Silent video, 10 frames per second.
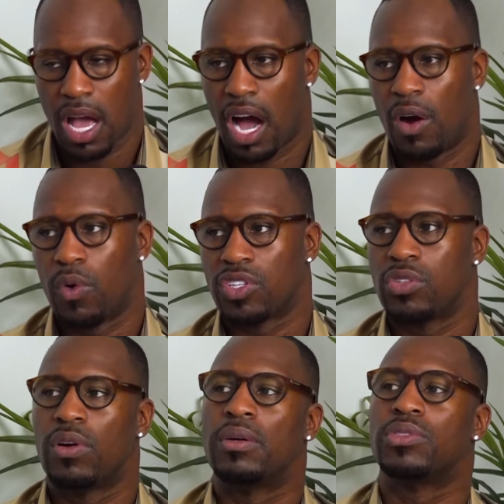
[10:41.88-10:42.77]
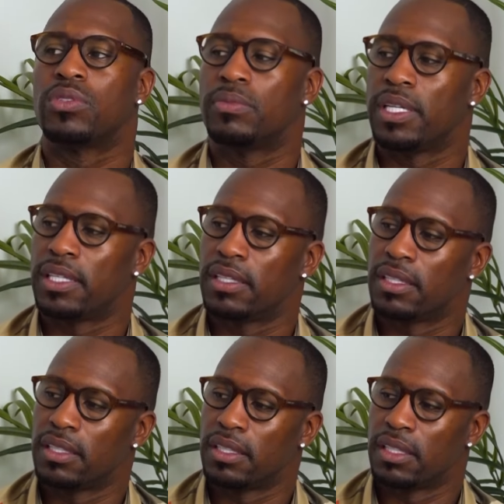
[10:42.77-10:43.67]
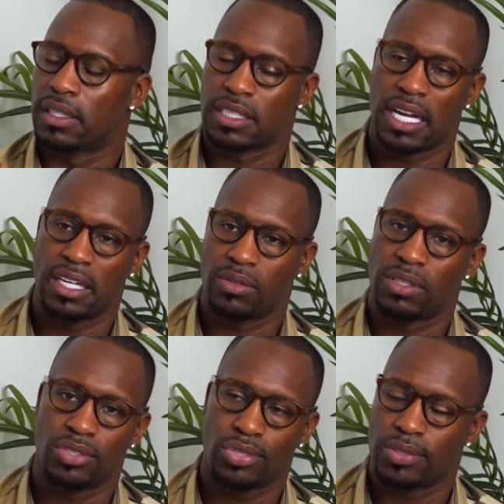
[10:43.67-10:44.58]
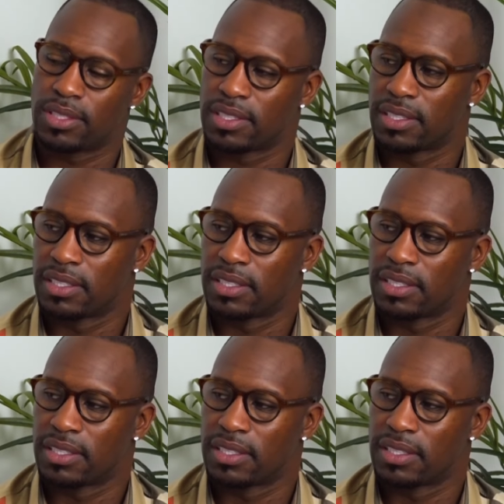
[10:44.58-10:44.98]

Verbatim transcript: I always knew I was going to make it because I had no other choice.